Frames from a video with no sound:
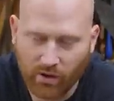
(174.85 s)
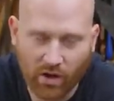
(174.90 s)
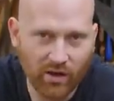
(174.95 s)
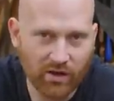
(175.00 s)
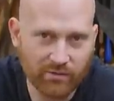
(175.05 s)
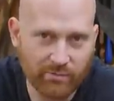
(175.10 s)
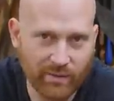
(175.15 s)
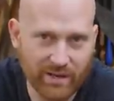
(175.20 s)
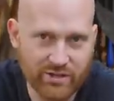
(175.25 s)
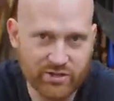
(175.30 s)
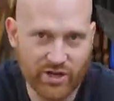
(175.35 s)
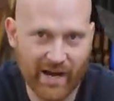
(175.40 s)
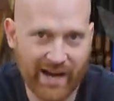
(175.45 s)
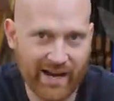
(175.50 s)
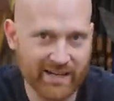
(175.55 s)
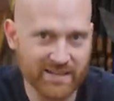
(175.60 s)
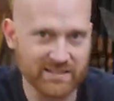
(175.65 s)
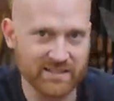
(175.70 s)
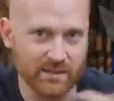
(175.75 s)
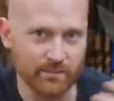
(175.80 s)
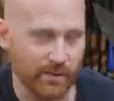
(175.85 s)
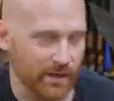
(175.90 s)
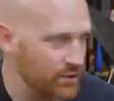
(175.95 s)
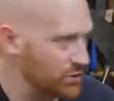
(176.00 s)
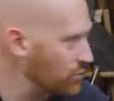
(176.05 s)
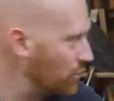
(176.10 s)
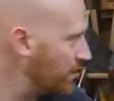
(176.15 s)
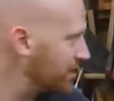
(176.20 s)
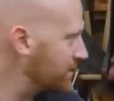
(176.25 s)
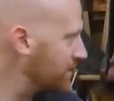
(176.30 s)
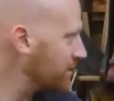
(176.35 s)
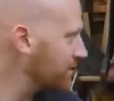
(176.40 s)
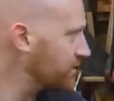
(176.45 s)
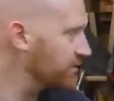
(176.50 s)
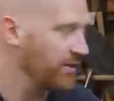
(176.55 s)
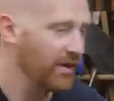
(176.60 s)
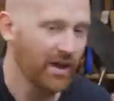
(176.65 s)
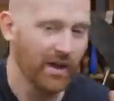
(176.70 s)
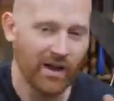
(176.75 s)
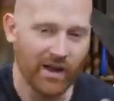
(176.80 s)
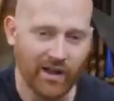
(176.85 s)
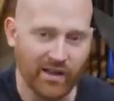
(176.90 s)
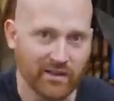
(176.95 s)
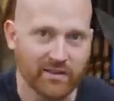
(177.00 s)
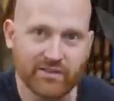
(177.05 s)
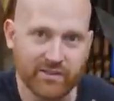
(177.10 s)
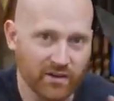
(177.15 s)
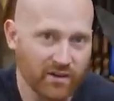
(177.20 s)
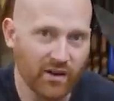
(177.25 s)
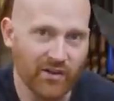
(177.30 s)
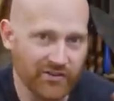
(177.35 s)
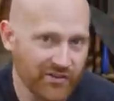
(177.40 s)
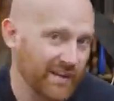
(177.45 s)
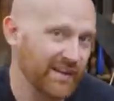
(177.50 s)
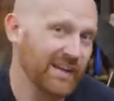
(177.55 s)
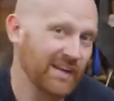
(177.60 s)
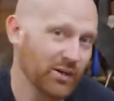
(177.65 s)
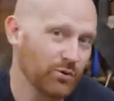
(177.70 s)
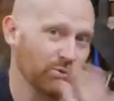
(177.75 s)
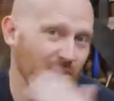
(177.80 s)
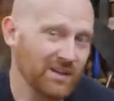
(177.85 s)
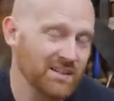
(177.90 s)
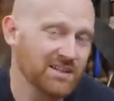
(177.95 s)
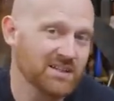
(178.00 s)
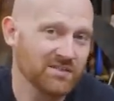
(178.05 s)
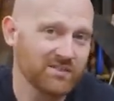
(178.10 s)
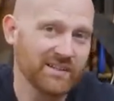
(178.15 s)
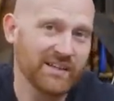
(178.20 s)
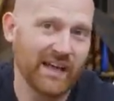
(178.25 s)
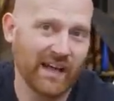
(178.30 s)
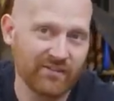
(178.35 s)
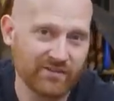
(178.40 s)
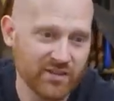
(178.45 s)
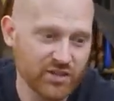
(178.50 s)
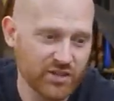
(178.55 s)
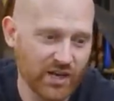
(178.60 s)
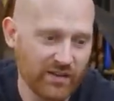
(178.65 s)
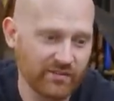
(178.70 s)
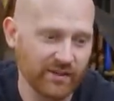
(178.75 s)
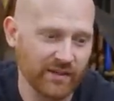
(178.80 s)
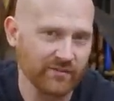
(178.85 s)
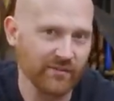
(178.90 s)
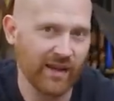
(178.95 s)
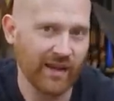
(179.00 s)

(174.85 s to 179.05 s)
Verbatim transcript: All of my jacks and my jointers, they're all taking a relatively heavy shaving.